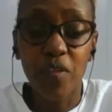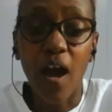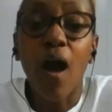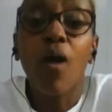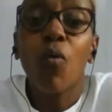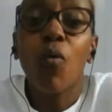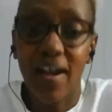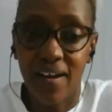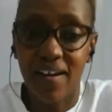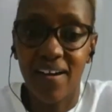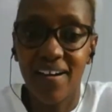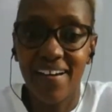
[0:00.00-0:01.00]
our
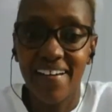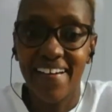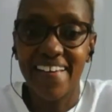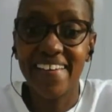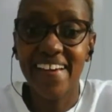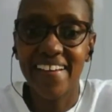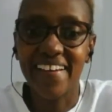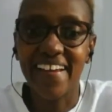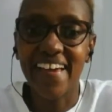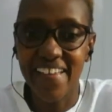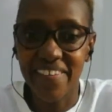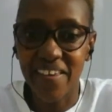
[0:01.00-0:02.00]
work here in
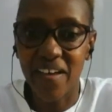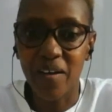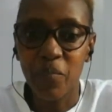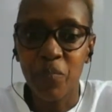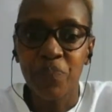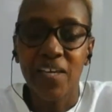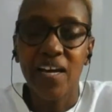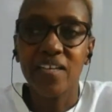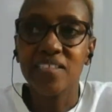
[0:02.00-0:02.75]
Kenya. And